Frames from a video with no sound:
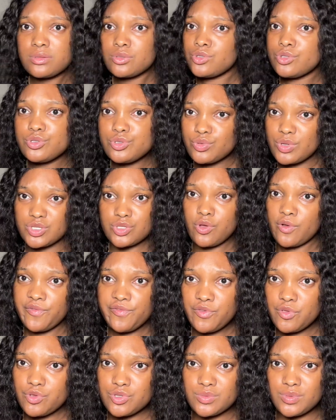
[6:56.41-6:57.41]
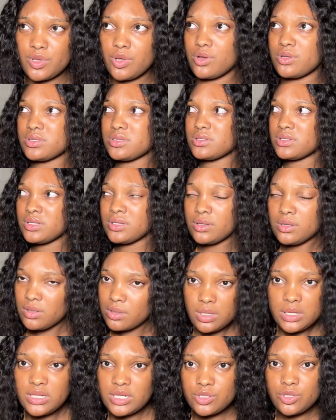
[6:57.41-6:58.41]
Jude was confused because
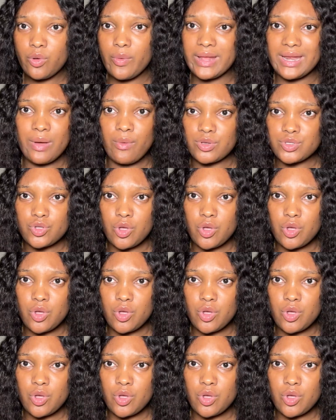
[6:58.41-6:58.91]
he didn't know where that was